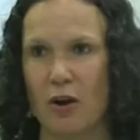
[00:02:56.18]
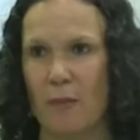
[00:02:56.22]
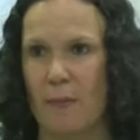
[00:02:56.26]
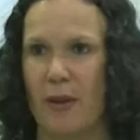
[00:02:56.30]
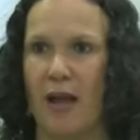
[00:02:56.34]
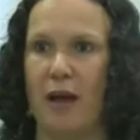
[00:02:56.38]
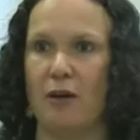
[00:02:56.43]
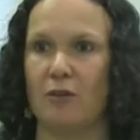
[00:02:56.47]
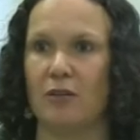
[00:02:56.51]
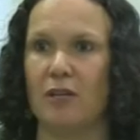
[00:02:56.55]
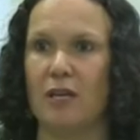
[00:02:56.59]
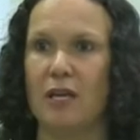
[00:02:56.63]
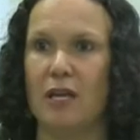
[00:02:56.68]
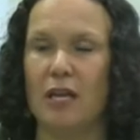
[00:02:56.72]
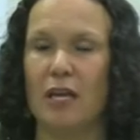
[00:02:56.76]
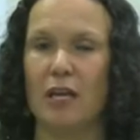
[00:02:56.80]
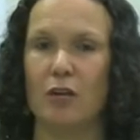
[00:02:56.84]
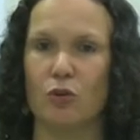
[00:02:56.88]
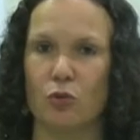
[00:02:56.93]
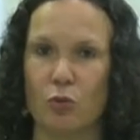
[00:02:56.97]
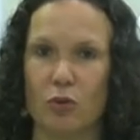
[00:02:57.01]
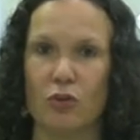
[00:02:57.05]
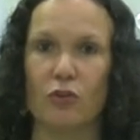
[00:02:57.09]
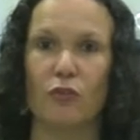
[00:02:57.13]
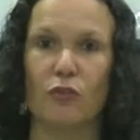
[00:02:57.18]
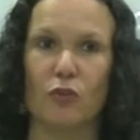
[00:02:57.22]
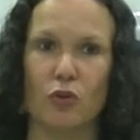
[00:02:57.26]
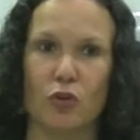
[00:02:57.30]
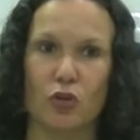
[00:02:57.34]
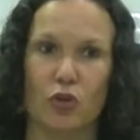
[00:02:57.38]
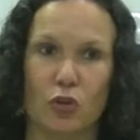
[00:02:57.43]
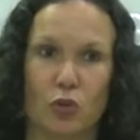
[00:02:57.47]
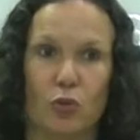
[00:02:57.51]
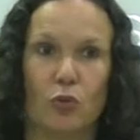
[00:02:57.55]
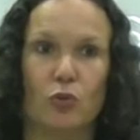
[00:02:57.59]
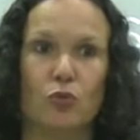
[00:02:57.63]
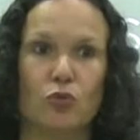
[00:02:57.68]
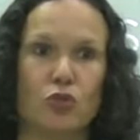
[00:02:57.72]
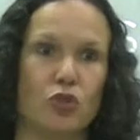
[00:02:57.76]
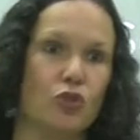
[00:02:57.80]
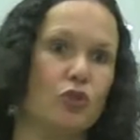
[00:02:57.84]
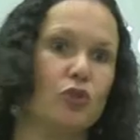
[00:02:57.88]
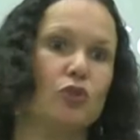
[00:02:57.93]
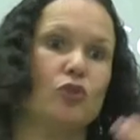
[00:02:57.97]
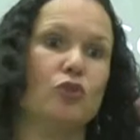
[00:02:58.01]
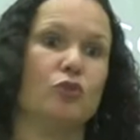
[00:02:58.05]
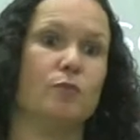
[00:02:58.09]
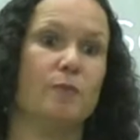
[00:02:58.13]
about in order for you
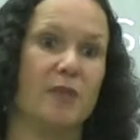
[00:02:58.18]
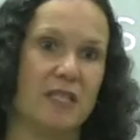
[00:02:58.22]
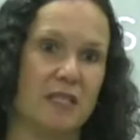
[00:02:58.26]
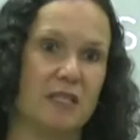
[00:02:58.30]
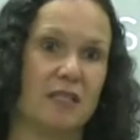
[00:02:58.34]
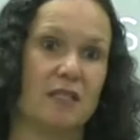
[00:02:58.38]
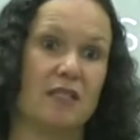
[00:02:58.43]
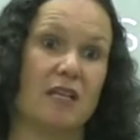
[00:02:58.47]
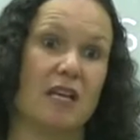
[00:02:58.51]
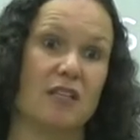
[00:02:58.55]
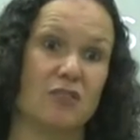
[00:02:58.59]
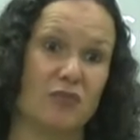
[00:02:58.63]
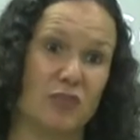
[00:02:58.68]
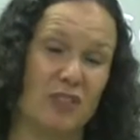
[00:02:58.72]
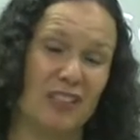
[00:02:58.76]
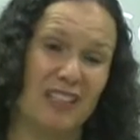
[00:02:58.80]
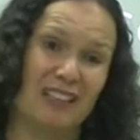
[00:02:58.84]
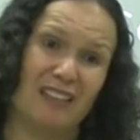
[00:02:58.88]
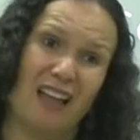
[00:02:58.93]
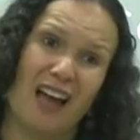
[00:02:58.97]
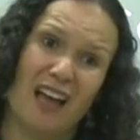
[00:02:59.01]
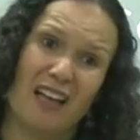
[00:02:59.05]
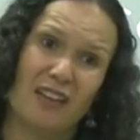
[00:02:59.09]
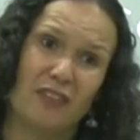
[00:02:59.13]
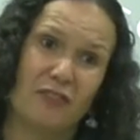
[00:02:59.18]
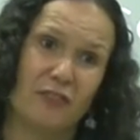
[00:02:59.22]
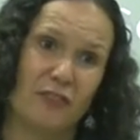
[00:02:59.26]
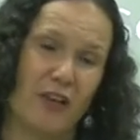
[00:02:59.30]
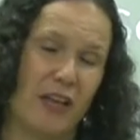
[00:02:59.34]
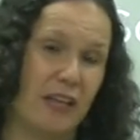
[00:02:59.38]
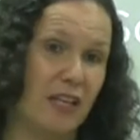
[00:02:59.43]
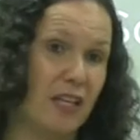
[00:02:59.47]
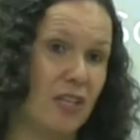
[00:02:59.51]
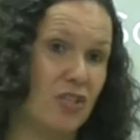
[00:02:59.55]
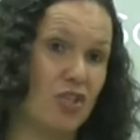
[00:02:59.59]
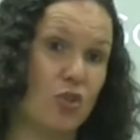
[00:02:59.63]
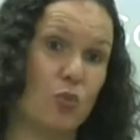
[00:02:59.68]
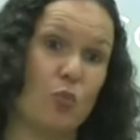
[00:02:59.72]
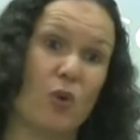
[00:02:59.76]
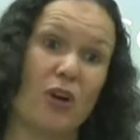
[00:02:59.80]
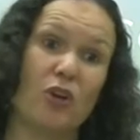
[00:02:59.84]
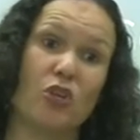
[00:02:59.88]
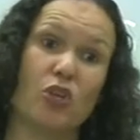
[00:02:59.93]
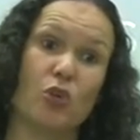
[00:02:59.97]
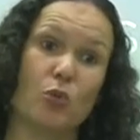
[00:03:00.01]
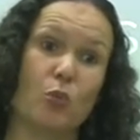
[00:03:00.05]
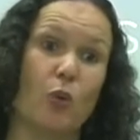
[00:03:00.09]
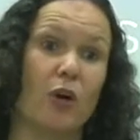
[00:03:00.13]
to be successful in life and get to
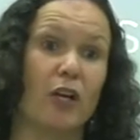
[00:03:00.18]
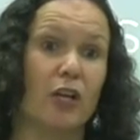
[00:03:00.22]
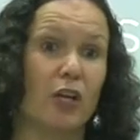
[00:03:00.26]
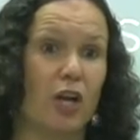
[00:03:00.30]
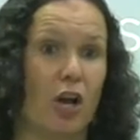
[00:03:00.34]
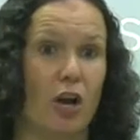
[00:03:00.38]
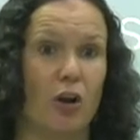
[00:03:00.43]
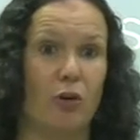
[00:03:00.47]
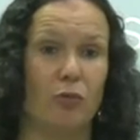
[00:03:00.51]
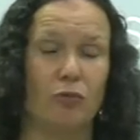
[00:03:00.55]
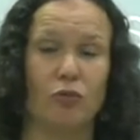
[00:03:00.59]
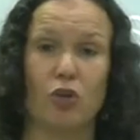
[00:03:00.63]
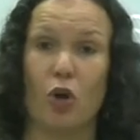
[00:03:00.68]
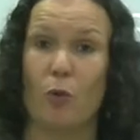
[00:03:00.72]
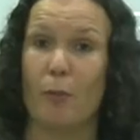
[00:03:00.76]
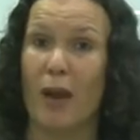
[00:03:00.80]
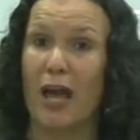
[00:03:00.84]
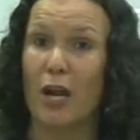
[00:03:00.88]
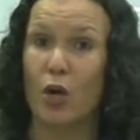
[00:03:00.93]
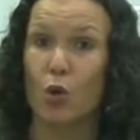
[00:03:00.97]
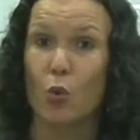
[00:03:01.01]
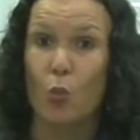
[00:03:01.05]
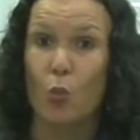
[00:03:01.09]
where you want to go, no matter